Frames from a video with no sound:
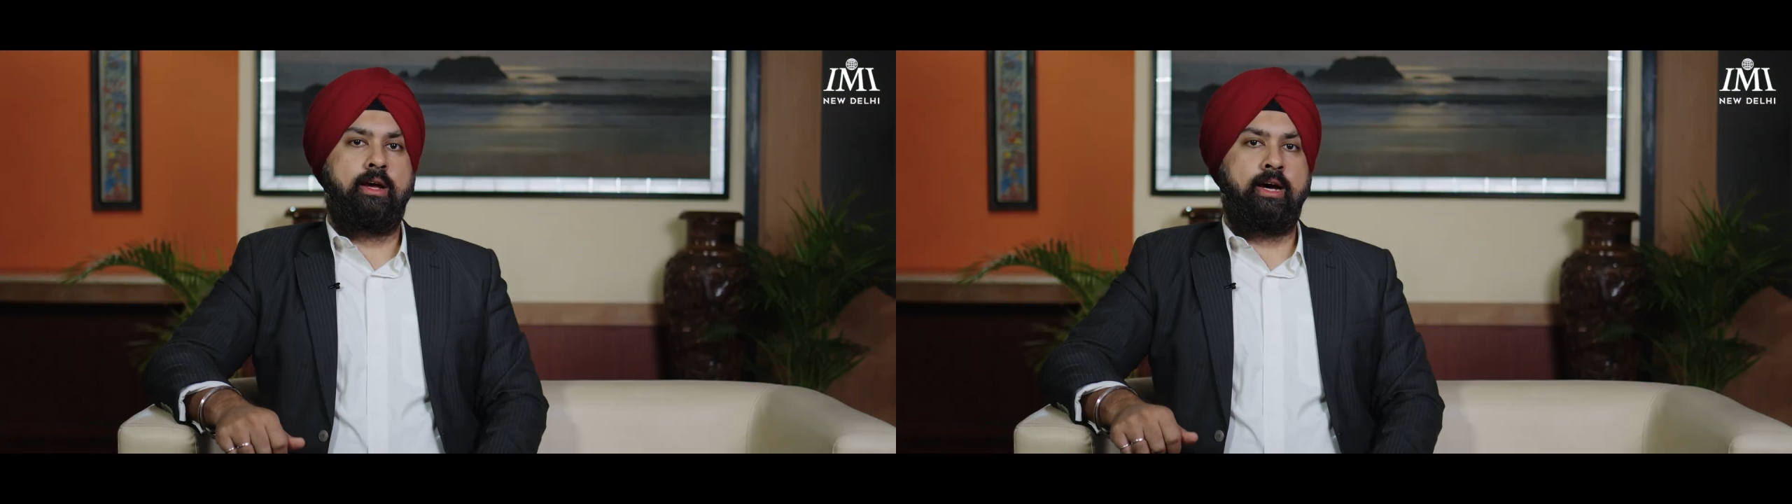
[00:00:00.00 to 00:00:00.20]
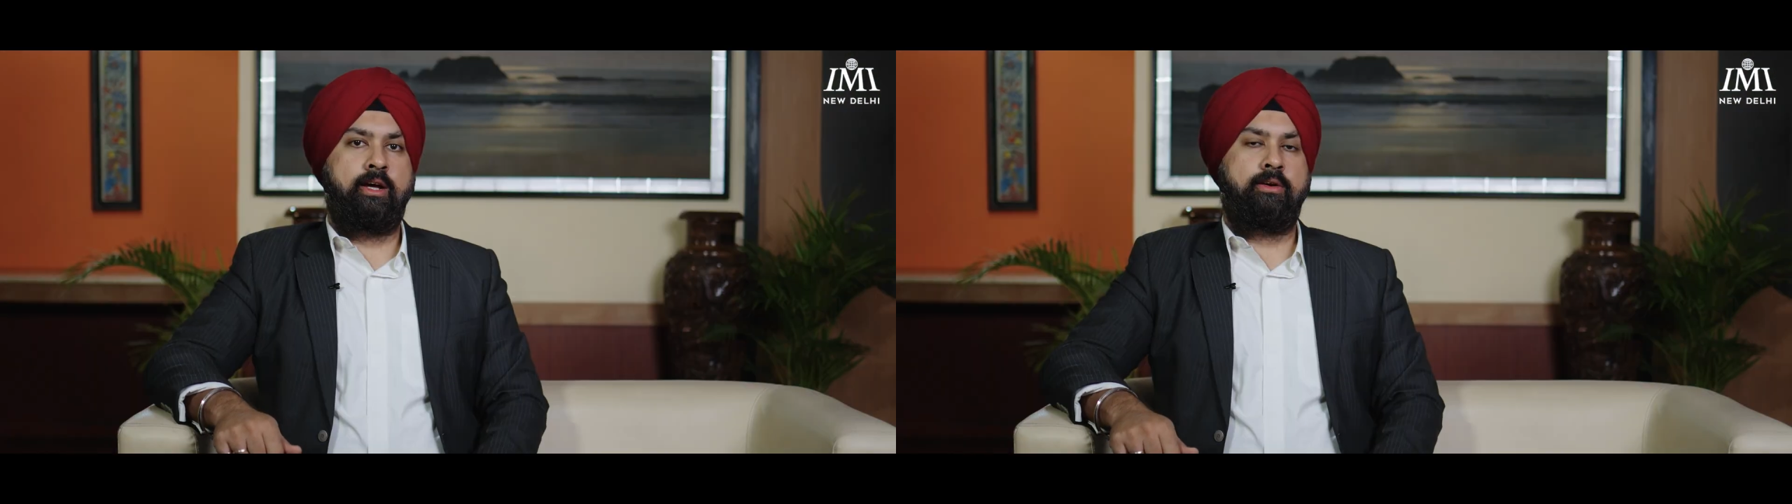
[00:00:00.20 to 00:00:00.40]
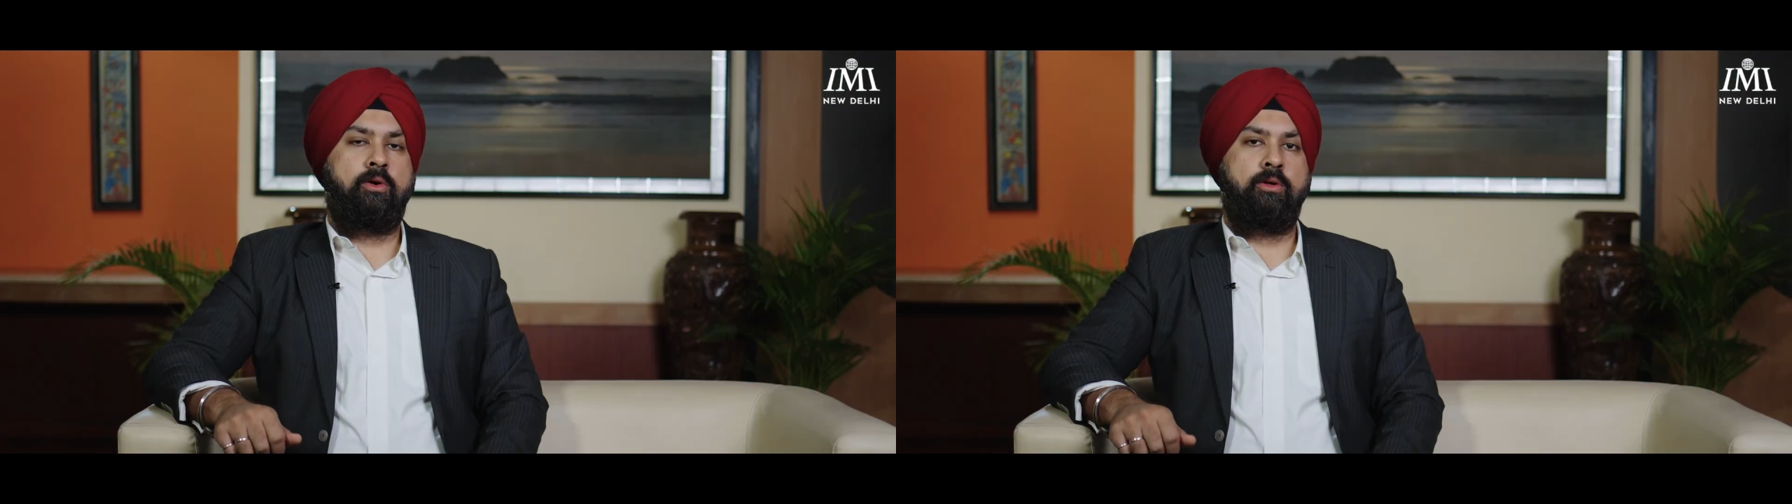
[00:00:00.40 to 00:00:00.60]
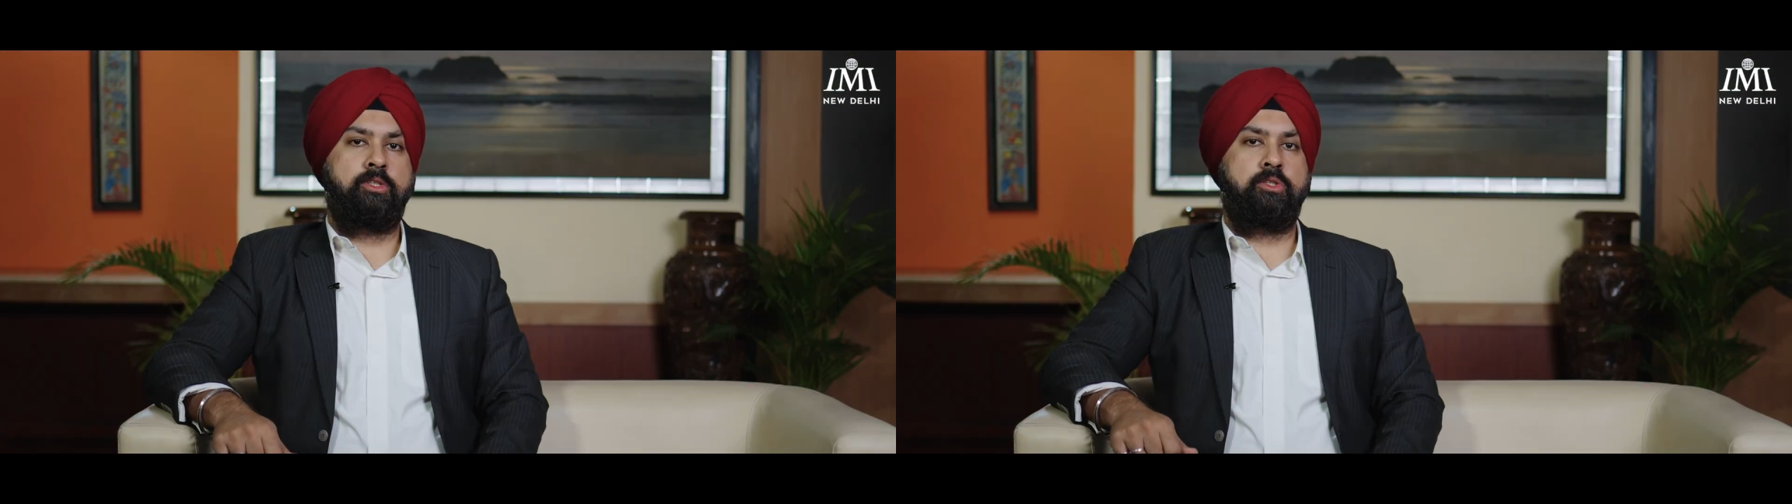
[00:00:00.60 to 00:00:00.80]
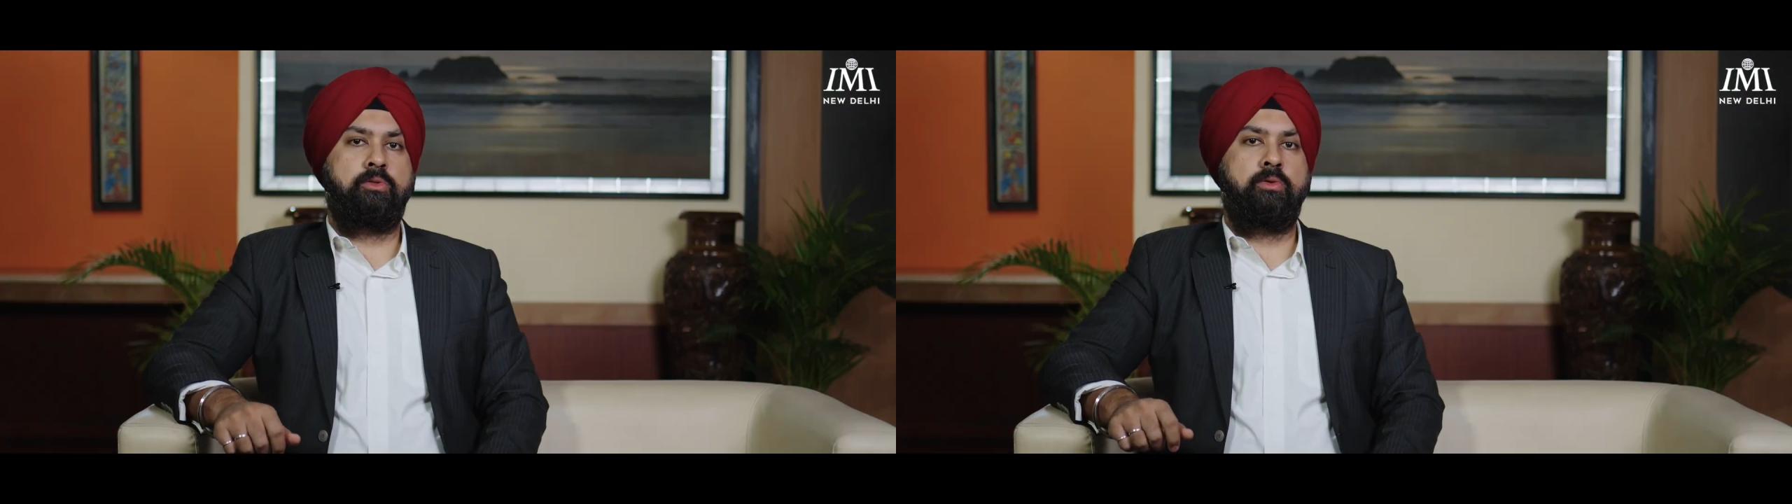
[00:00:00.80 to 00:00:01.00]
are
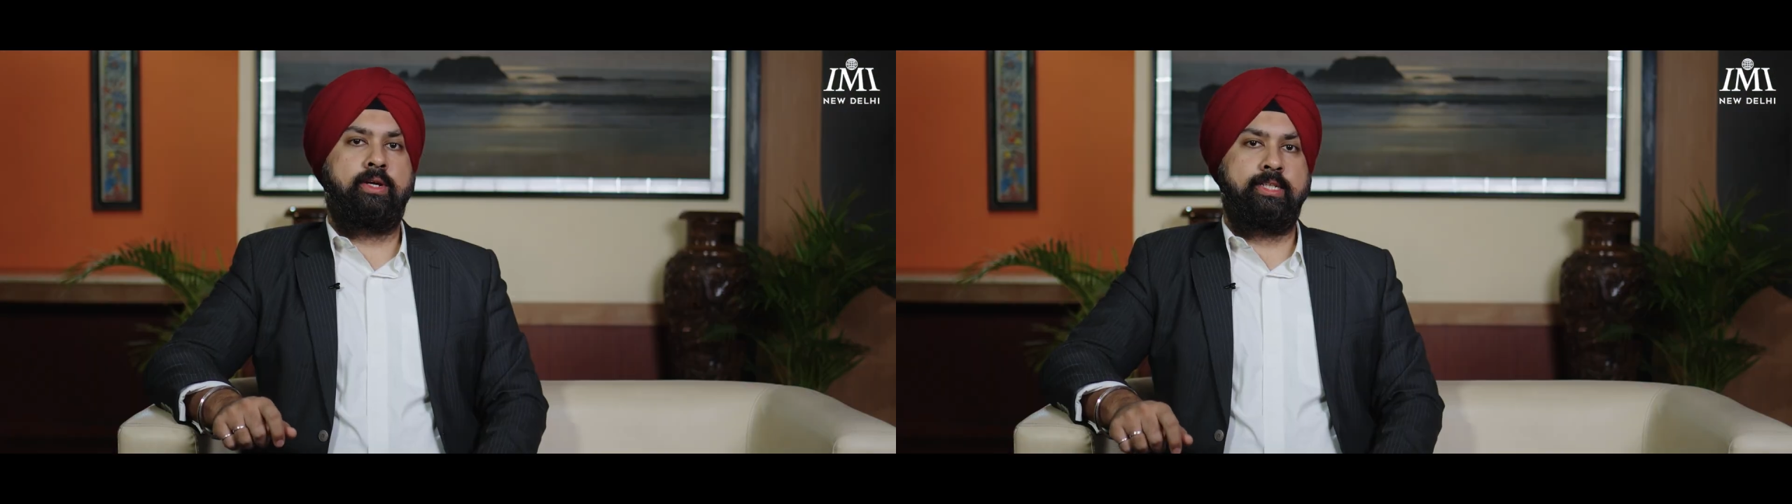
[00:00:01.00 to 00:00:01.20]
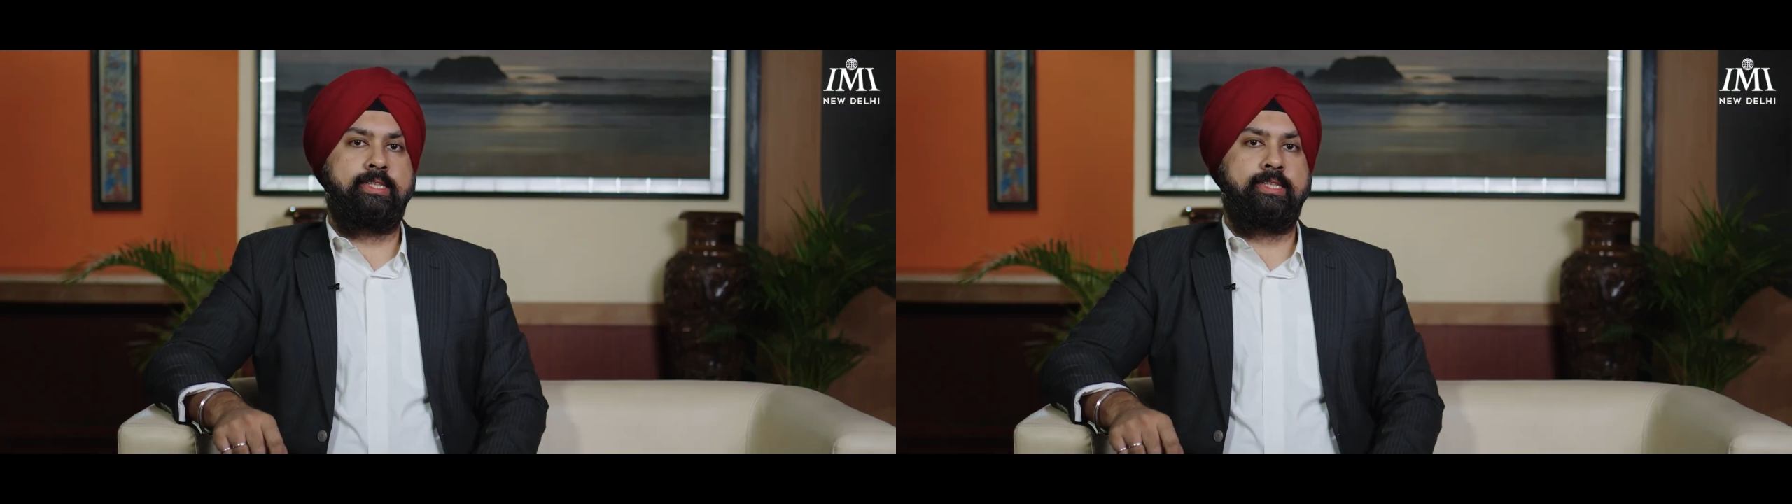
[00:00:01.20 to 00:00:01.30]
also